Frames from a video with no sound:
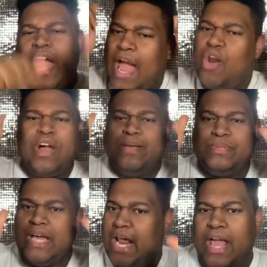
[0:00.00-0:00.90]
I know I keep
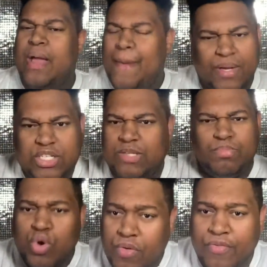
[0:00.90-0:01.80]
saying that, but she's
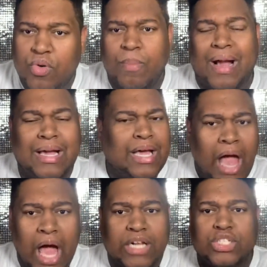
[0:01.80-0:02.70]
beautiful. My
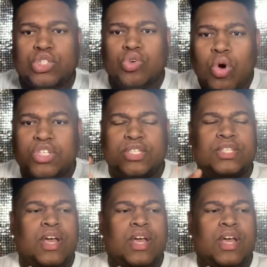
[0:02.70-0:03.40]
God, she's gorgeous.